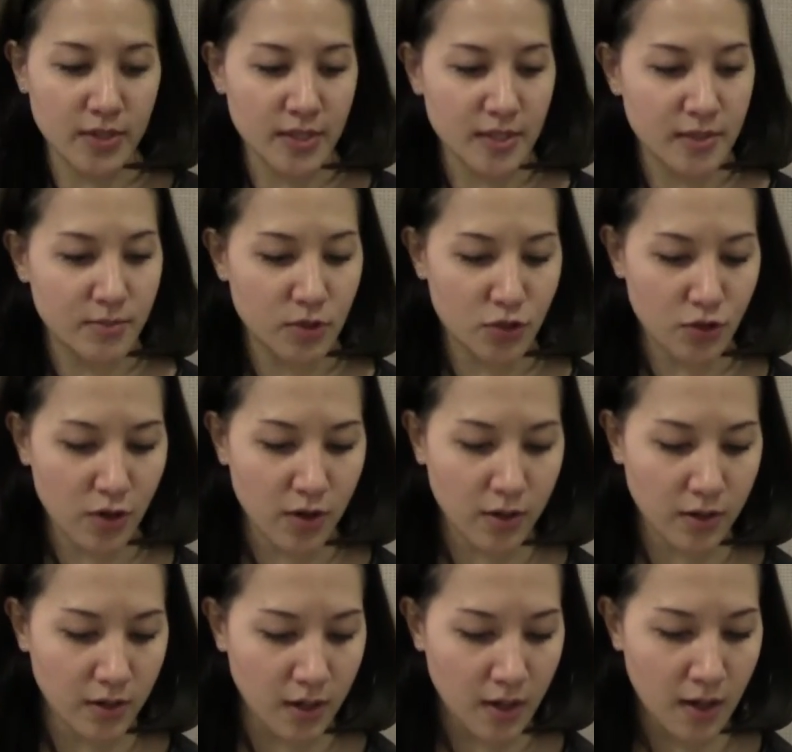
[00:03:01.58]
system
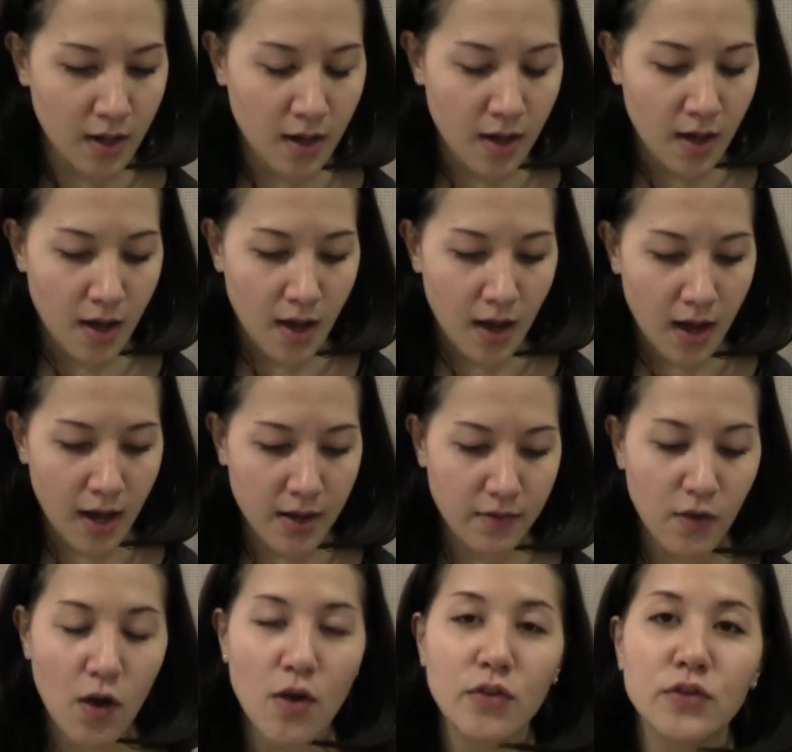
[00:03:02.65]
strong.
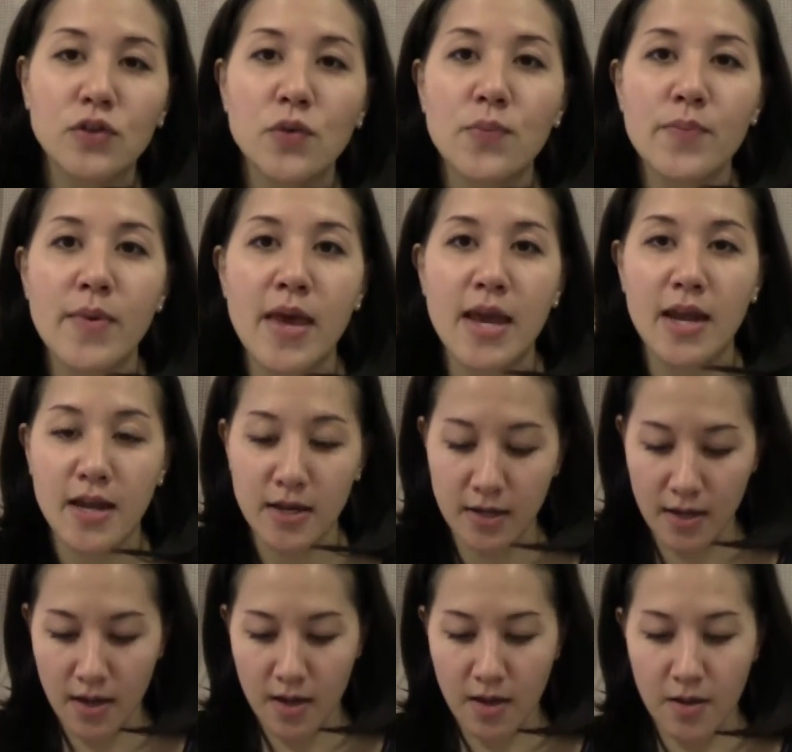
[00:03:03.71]
I've also made
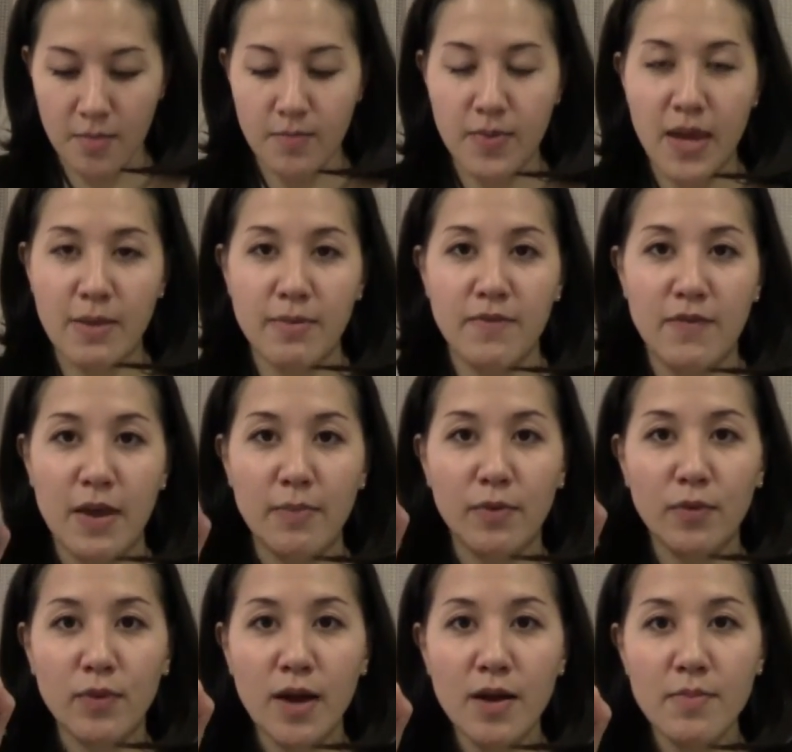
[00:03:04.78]
a baby
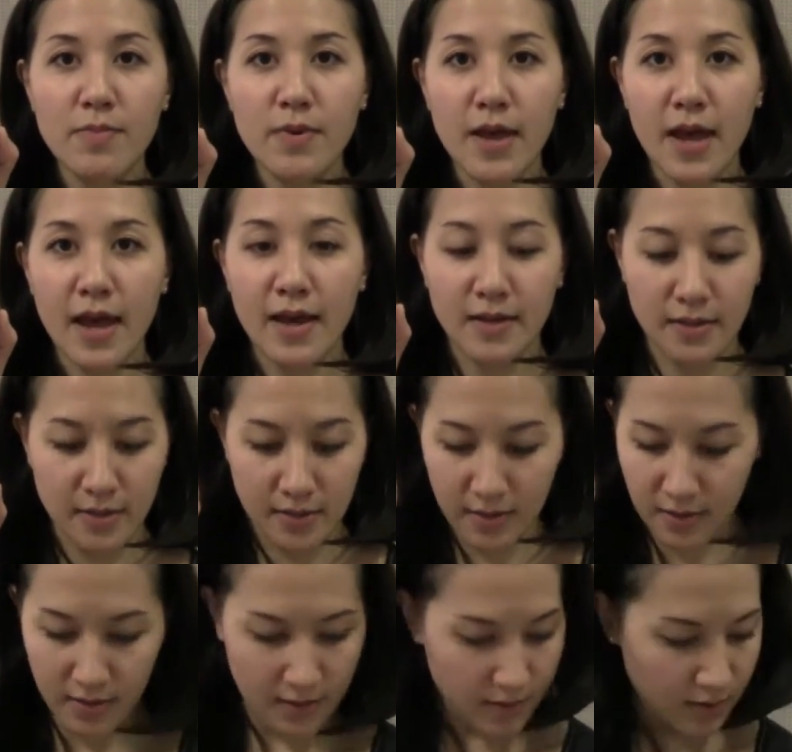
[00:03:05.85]
vapor rub, and
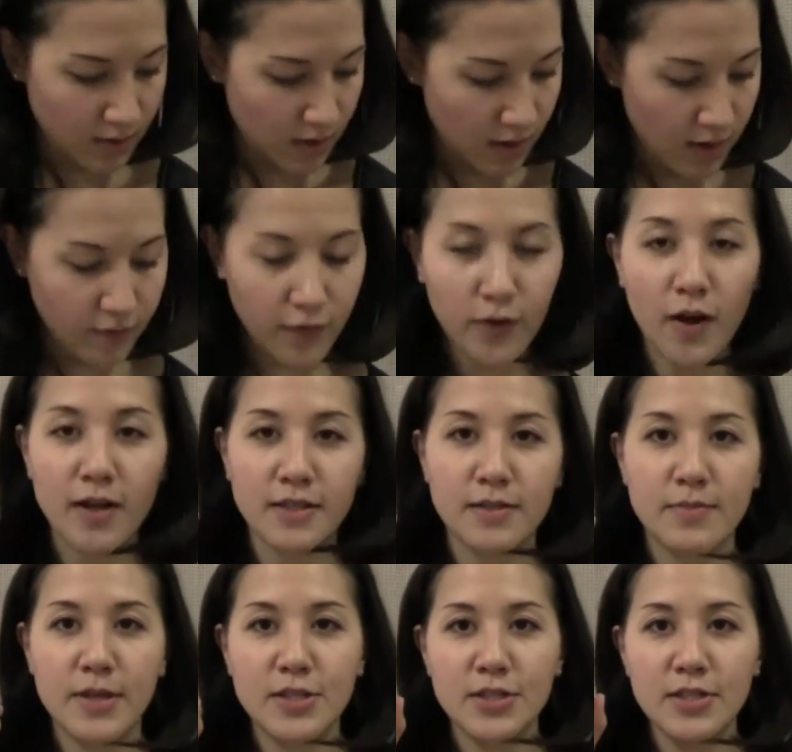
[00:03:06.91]
I forgot
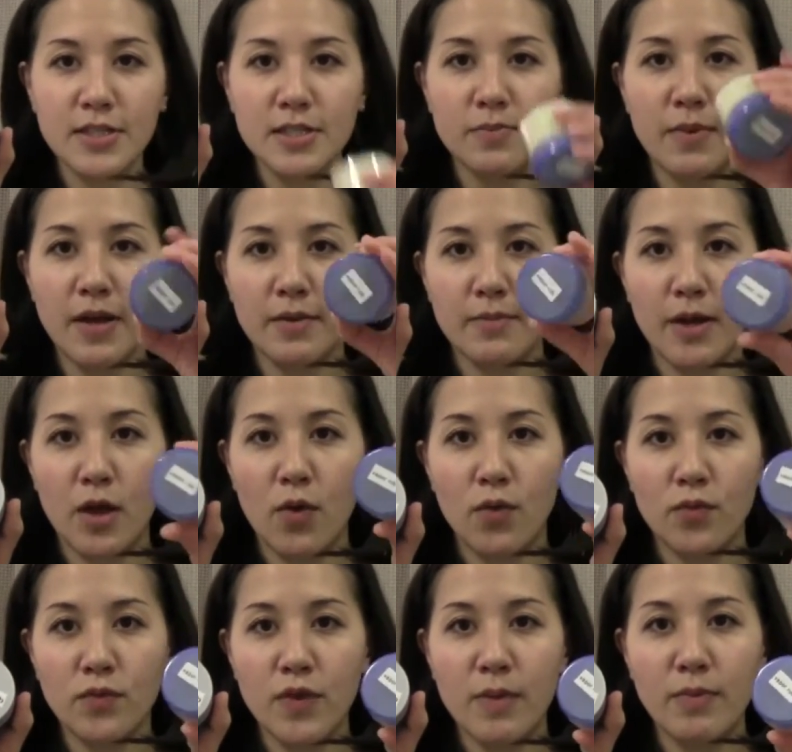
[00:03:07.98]
to mention this, but my
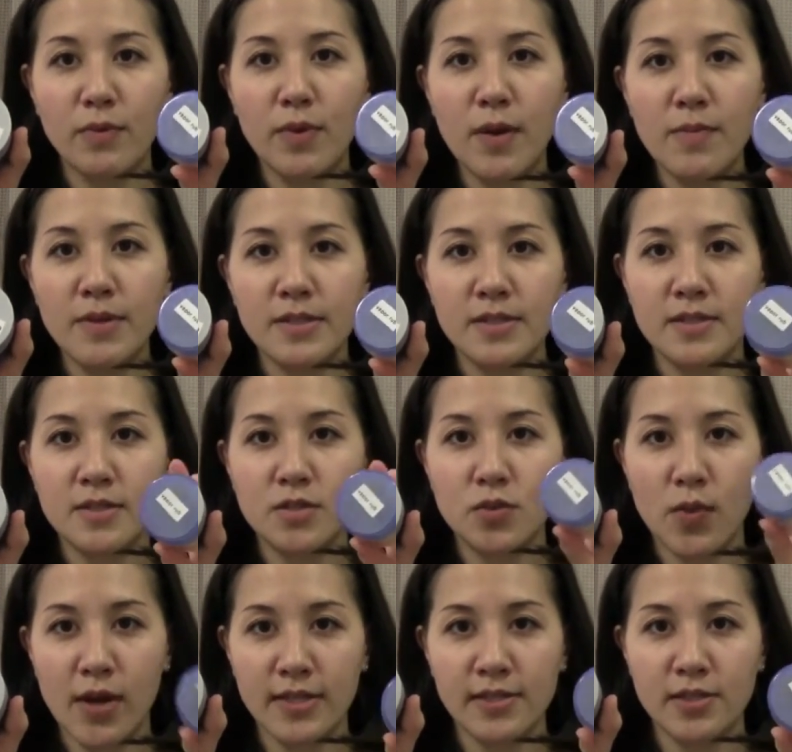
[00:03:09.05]
own vapor rub, it's
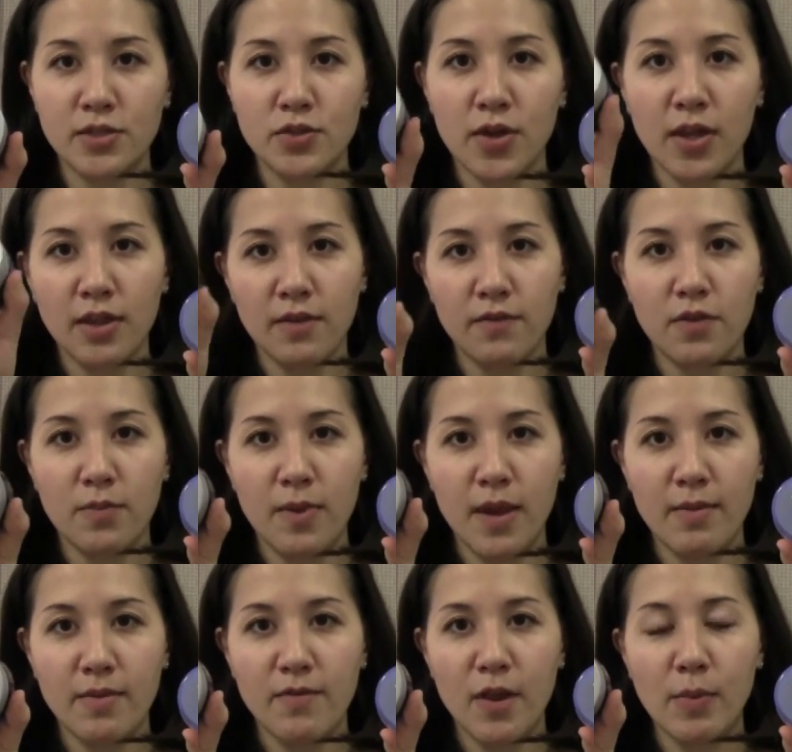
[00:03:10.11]
twice the strength of the
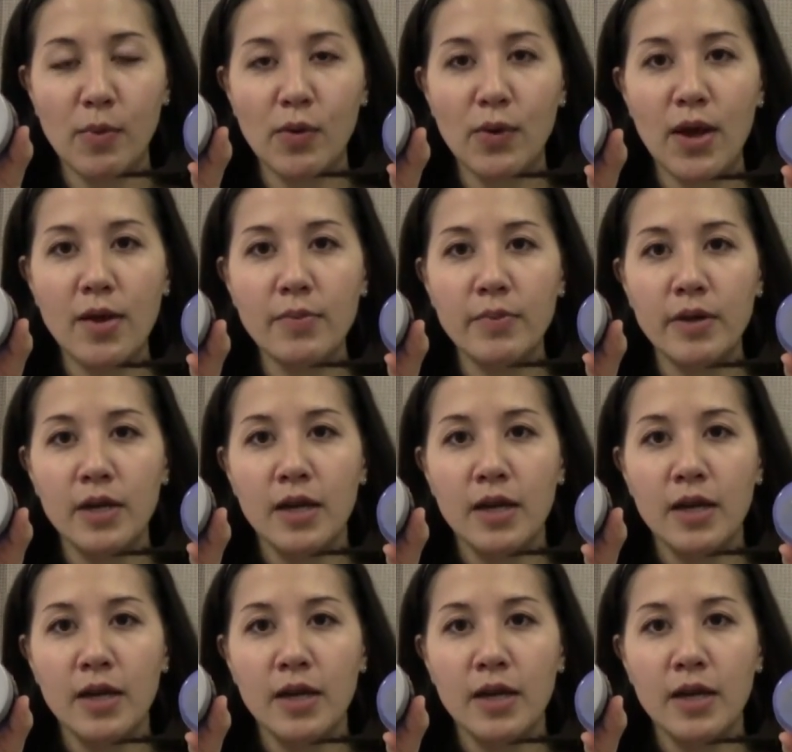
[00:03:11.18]
baby vapor rub.